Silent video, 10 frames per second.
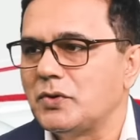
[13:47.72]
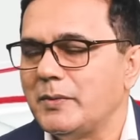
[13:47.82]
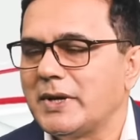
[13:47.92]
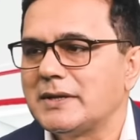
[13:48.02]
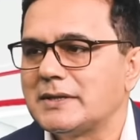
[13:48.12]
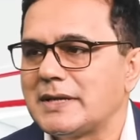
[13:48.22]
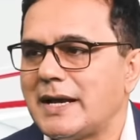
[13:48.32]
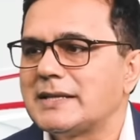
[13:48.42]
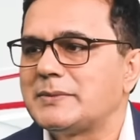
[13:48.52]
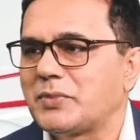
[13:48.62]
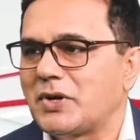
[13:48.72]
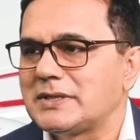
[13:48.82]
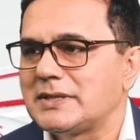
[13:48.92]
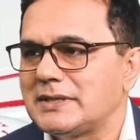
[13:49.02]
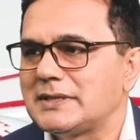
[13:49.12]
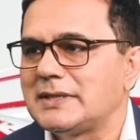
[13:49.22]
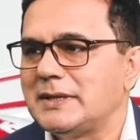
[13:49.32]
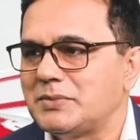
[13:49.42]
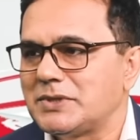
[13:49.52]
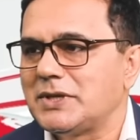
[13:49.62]
because as processes
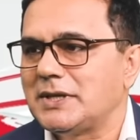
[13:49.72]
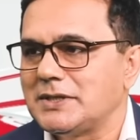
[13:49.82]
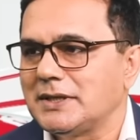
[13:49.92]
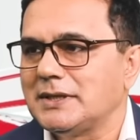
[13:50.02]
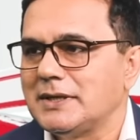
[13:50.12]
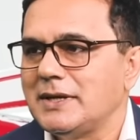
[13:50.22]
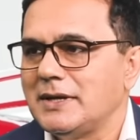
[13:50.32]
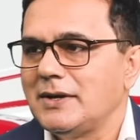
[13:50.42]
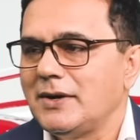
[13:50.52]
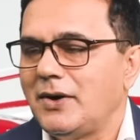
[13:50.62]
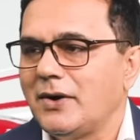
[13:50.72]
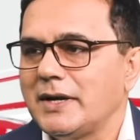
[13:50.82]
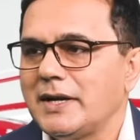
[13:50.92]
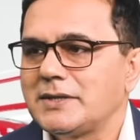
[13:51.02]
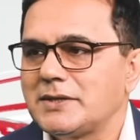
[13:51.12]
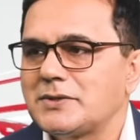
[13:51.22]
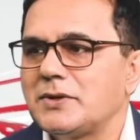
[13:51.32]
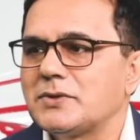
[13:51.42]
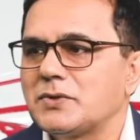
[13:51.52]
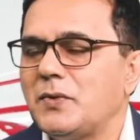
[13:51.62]
keeps changing, organizations
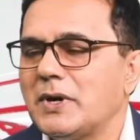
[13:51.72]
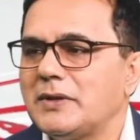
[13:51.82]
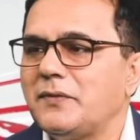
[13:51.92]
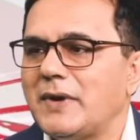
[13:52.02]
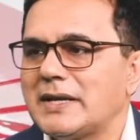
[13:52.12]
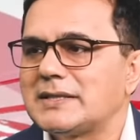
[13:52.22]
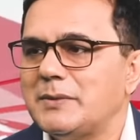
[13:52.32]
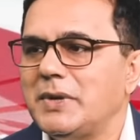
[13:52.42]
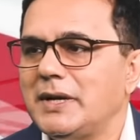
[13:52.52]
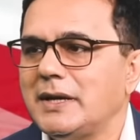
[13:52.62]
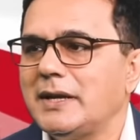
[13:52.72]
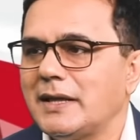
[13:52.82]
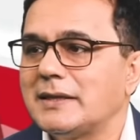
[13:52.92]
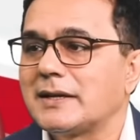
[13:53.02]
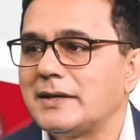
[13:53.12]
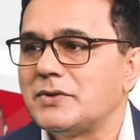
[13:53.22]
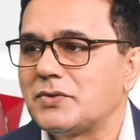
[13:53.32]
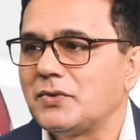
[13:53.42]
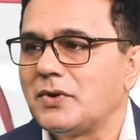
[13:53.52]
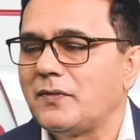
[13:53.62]
also want the flexibility and the
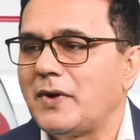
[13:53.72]
control of